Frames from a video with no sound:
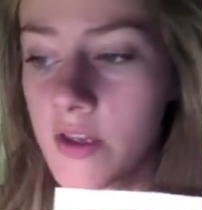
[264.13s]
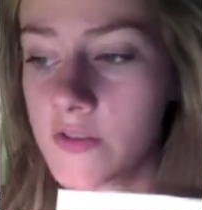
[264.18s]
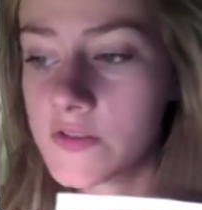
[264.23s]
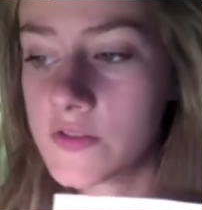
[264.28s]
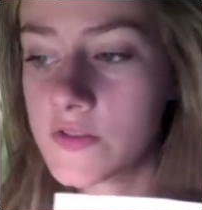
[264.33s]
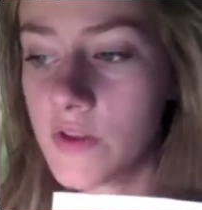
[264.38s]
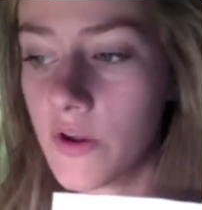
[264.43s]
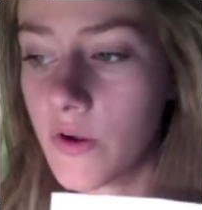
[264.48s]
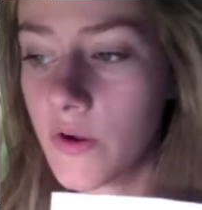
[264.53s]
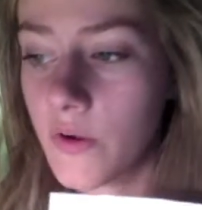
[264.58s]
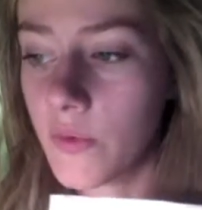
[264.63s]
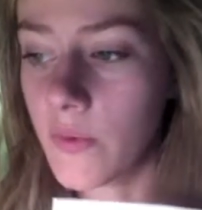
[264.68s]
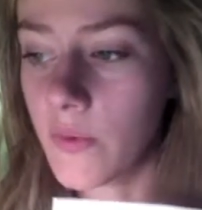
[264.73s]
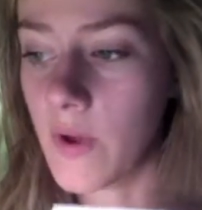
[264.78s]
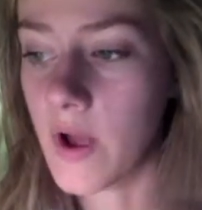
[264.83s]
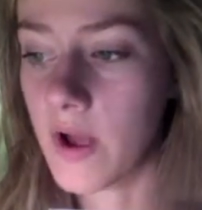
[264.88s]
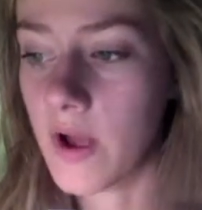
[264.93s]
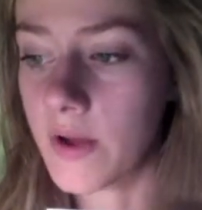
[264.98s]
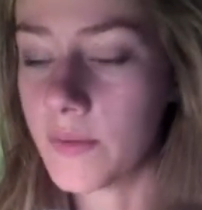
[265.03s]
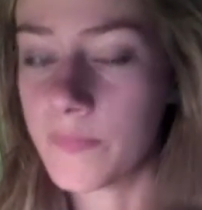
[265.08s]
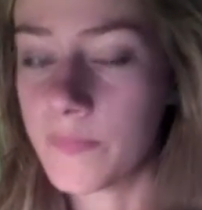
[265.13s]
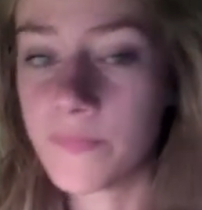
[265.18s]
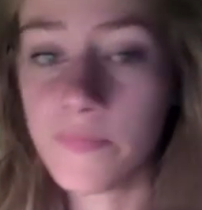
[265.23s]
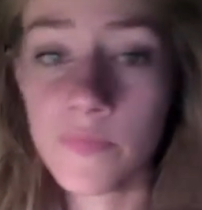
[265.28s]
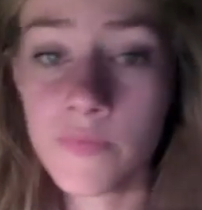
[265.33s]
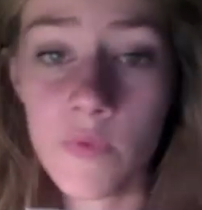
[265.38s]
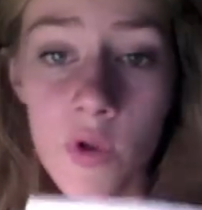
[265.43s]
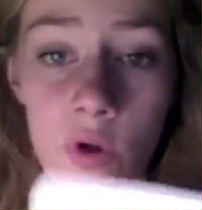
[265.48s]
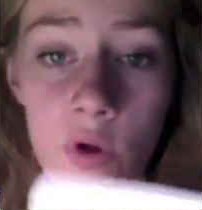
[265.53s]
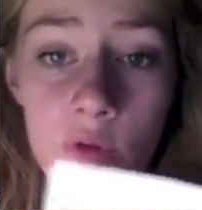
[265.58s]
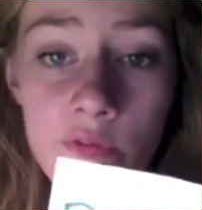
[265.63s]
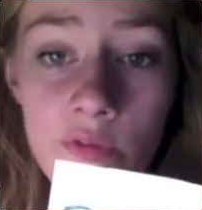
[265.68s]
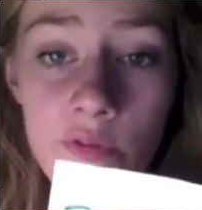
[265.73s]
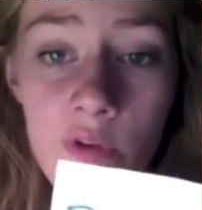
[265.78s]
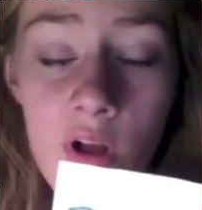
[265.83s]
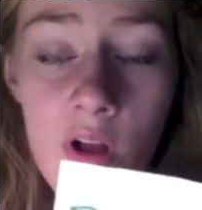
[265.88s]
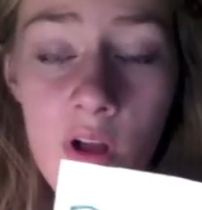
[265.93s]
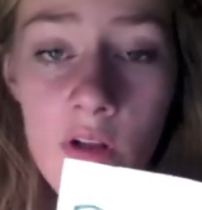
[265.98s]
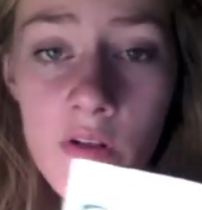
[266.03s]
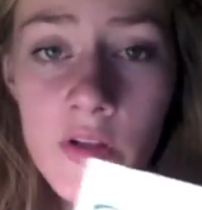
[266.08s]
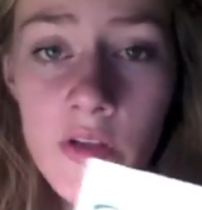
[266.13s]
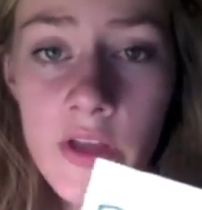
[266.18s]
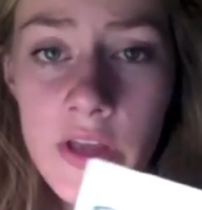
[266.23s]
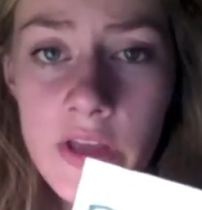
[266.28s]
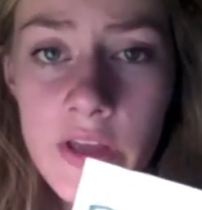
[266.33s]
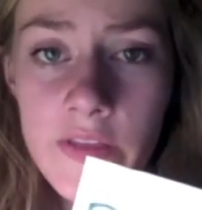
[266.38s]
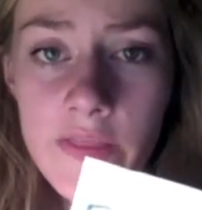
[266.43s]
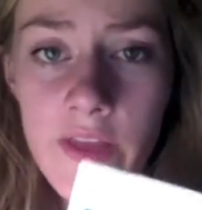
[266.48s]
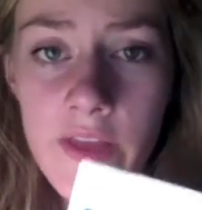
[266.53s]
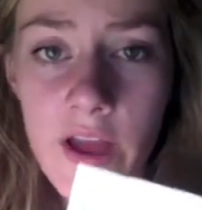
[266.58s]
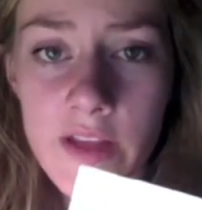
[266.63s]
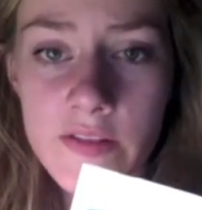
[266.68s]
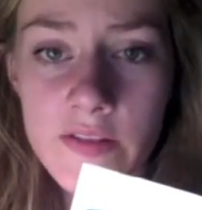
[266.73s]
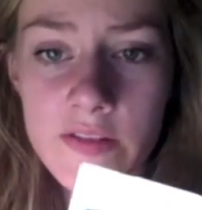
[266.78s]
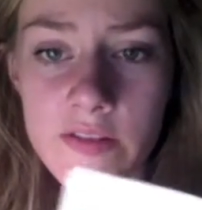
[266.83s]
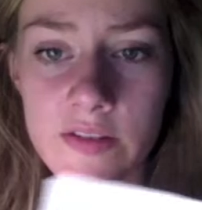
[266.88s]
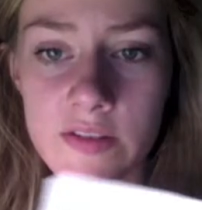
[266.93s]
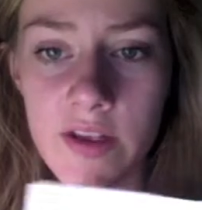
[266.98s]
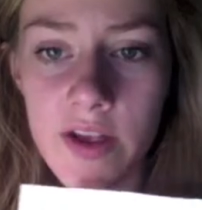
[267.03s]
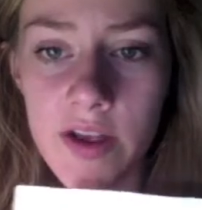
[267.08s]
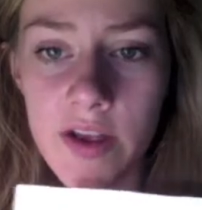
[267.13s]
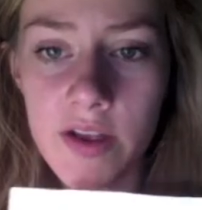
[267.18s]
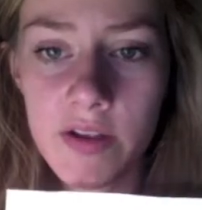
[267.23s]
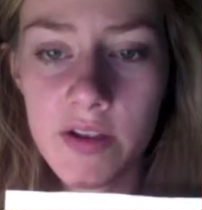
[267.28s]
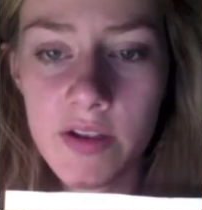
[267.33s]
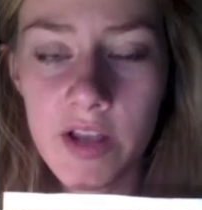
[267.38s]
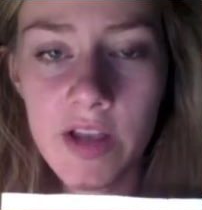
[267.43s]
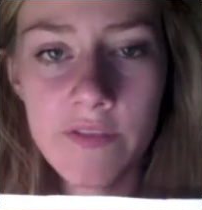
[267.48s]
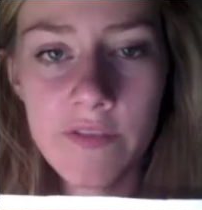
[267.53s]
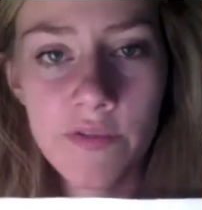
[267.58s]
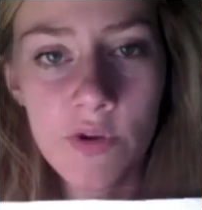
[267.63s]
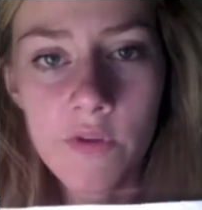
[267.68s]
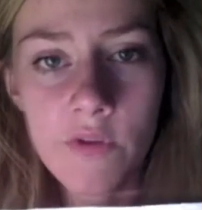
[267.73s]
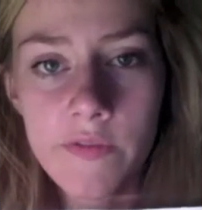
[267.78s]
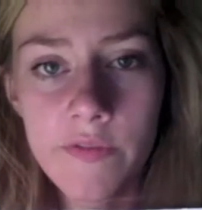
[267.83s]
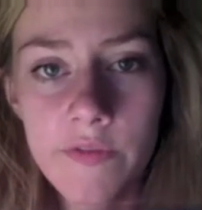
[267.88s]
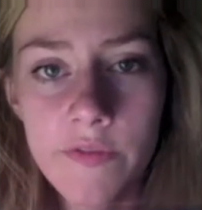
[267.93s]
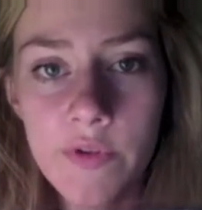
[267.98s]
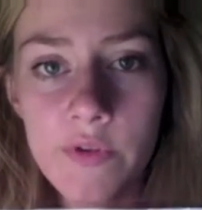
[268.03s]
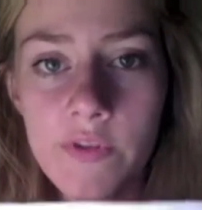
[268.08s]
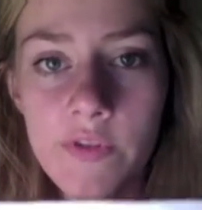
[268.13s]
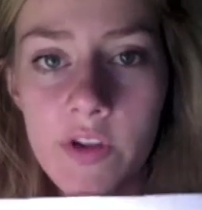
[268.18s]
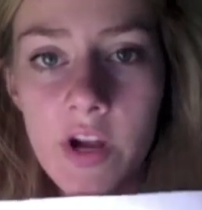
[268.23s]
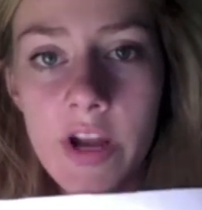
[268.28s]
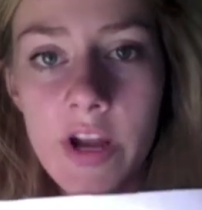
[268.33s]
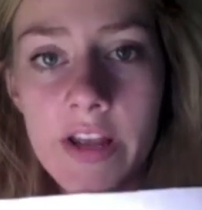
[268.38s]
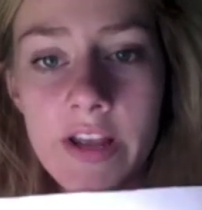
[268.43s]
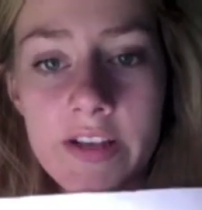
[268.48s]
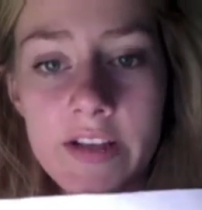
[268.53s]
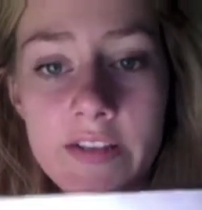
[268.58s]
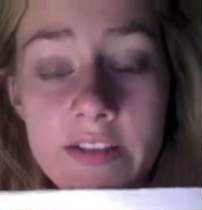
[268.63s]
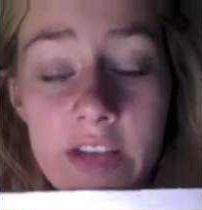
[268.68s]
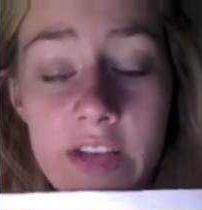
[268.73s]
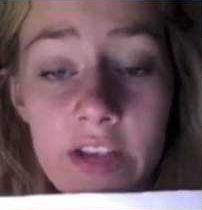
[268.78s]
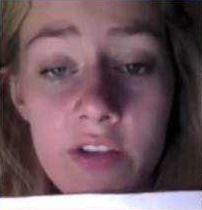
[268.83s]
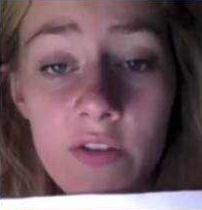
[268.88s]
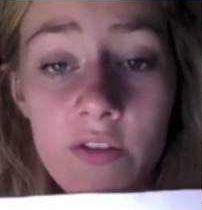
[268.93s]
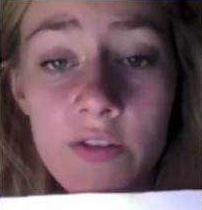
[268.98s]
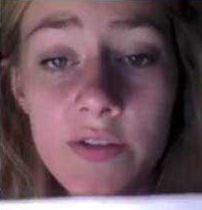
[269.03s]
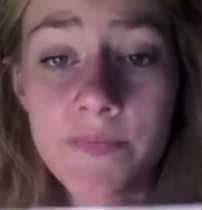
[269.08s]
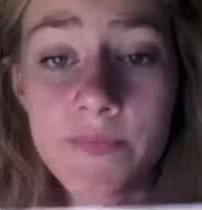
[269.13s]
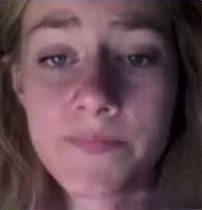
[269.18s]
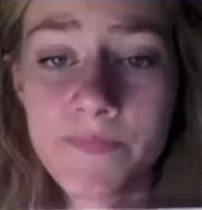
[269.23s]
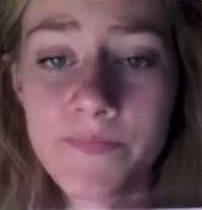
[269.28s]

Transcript: So overall, that's kind of an overview of the cardiac cycle.